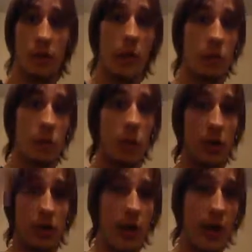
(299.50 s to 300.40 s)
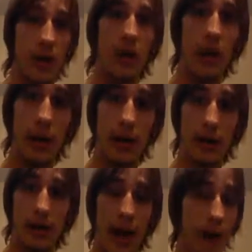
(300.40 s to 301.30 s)
know what the fuck's wrong with your head.
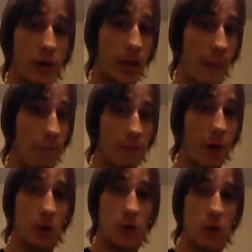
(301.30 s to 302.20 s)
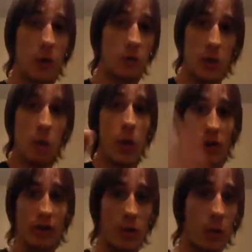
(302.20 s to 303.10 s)
Actually, I'm fairly certain you
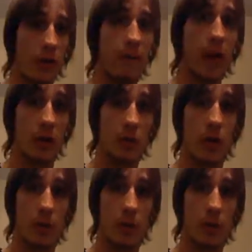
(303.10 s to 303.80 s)
don't even know what the fuck's